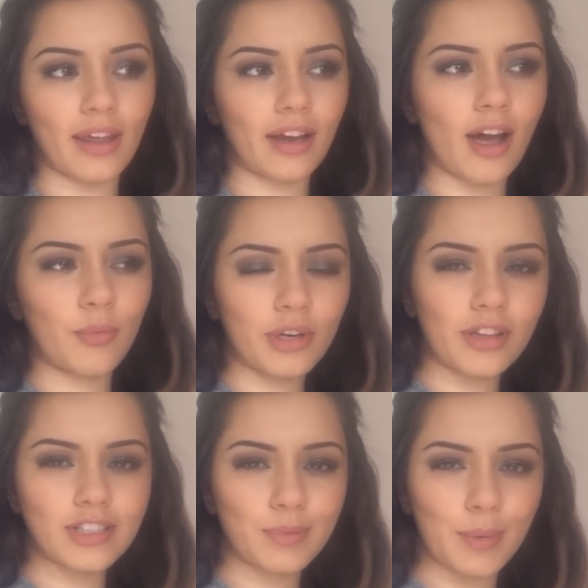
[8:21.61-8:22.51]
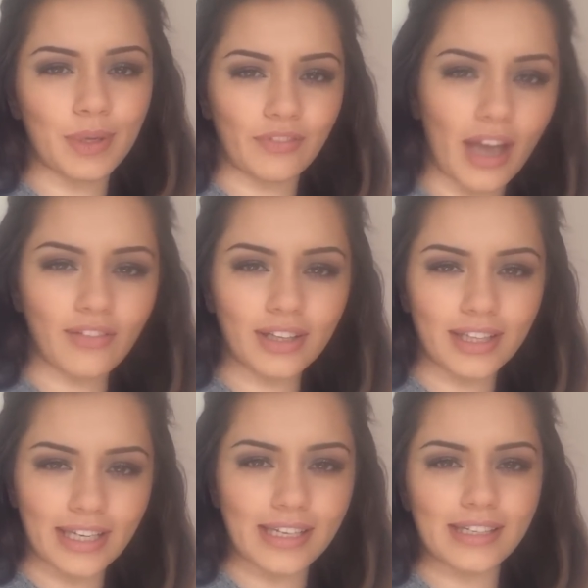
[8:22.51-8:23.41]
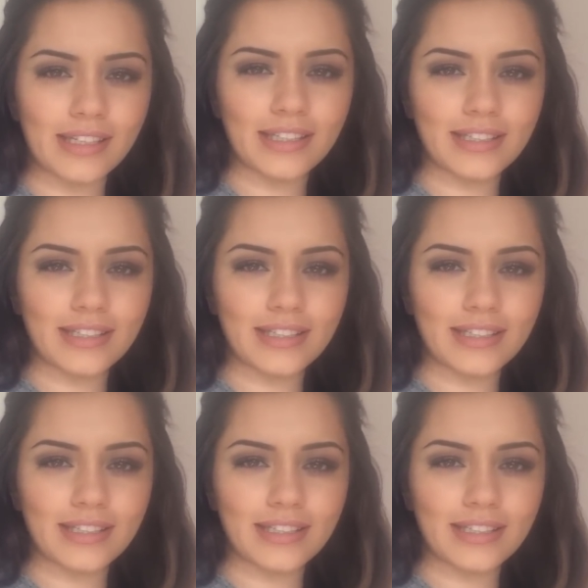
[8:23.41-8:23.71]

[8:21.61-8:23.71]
Like, I'm one of those people, if I have a clean